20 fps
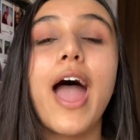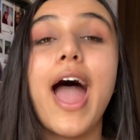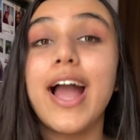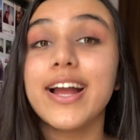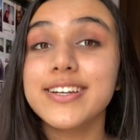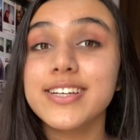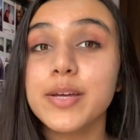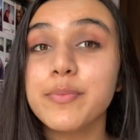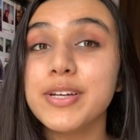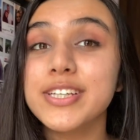
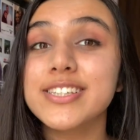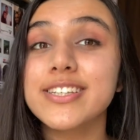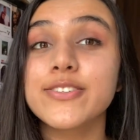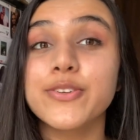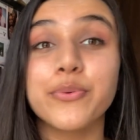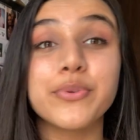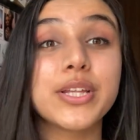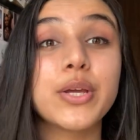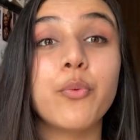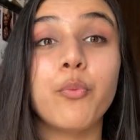academics
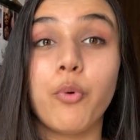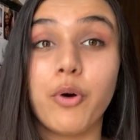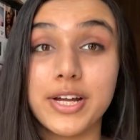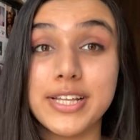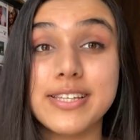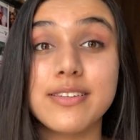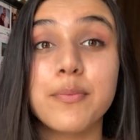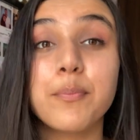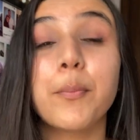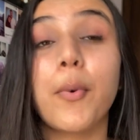is only
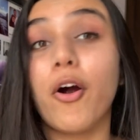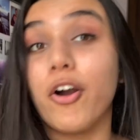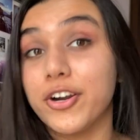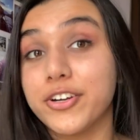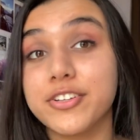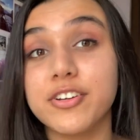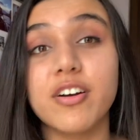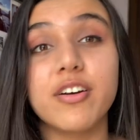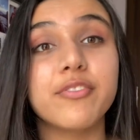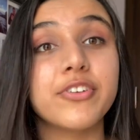one
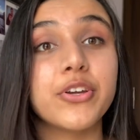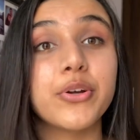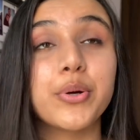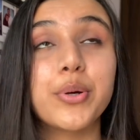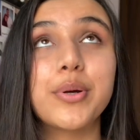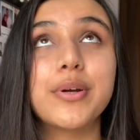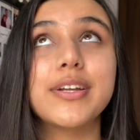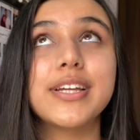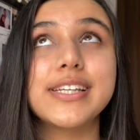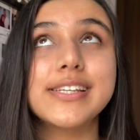part of
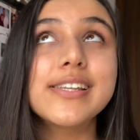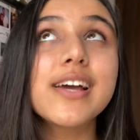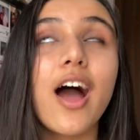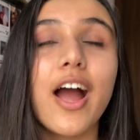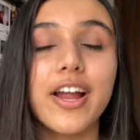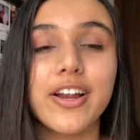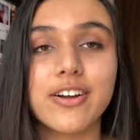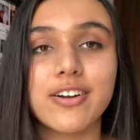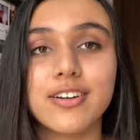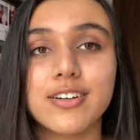your
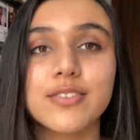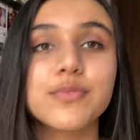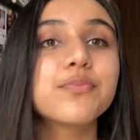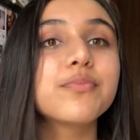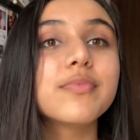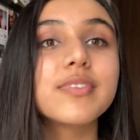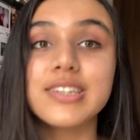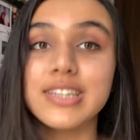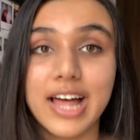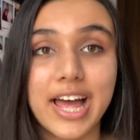entire
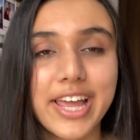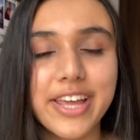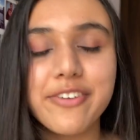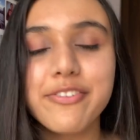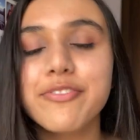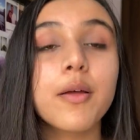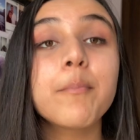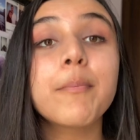life.